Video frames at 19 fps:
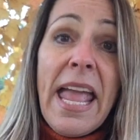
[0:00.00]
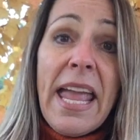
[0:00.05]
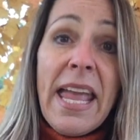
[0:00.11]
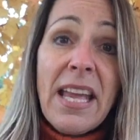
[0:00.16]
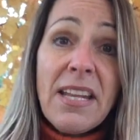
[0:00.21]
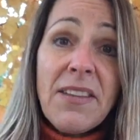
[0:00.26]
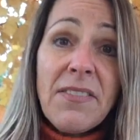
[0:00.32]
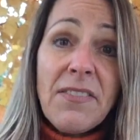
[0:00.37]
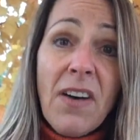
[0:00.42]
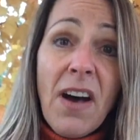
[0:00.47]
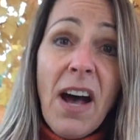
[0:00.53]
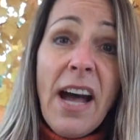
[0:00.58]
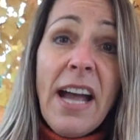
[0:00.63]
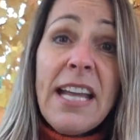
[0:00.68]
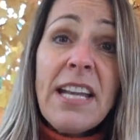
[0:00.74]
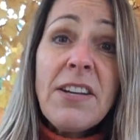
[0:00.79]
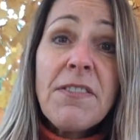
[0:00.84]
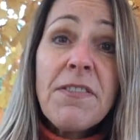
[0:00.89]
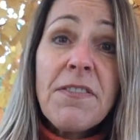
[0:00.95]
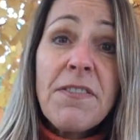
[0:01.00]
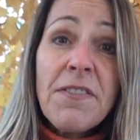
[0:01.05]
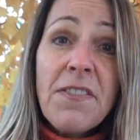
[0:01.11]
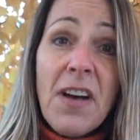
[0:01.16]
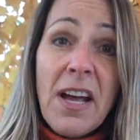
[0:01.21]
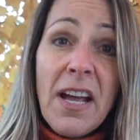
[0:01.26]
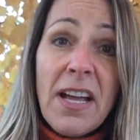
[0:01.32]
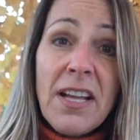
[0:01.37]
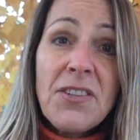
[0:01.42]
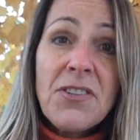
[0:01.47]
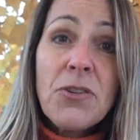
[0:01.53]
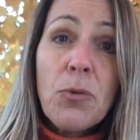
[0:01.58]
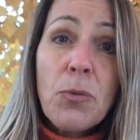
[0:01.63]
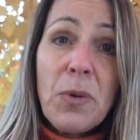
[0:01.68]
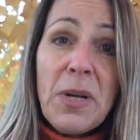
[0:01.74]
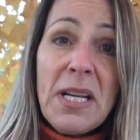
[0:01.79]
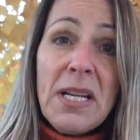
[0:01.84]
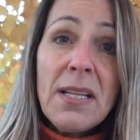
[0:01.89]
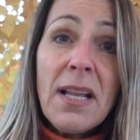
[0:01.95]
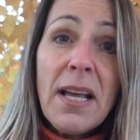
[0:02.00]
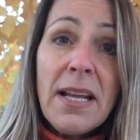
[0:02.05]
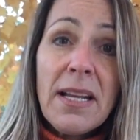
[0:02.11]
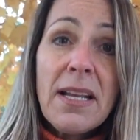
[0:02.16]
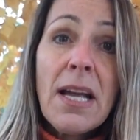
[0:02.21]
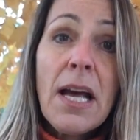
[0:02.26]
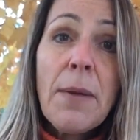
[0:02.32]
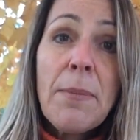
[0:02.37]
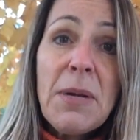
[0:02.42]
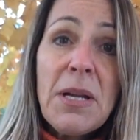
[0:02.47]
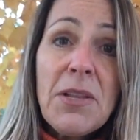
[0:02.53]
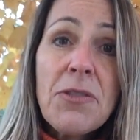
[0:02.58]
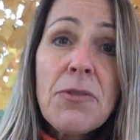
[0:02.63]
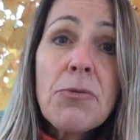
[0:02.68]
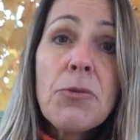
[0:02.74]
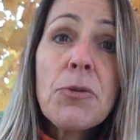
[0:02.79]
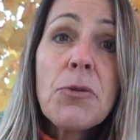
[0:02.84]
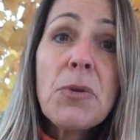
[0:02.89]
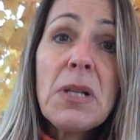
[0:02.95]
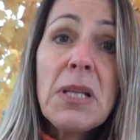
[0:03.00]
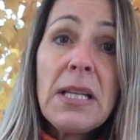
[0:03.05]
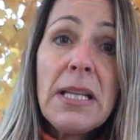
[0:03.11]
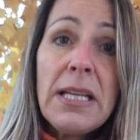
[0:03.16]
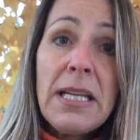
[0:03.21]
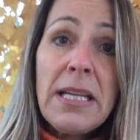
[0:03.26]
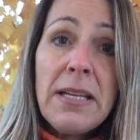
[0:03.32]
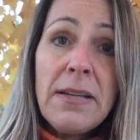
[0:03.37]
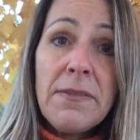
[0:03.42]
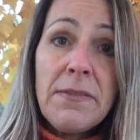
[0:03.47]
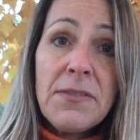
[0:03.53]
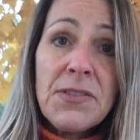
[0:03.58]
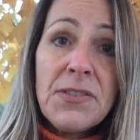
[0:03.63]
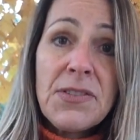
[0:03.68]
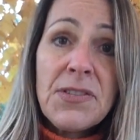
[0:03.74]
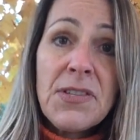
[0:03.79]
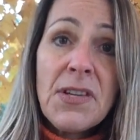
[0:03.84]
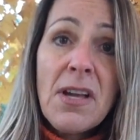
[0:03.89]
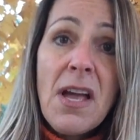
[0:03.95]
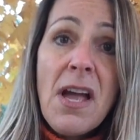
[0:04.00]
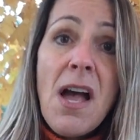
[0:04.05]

And if I could find green light coming through leaves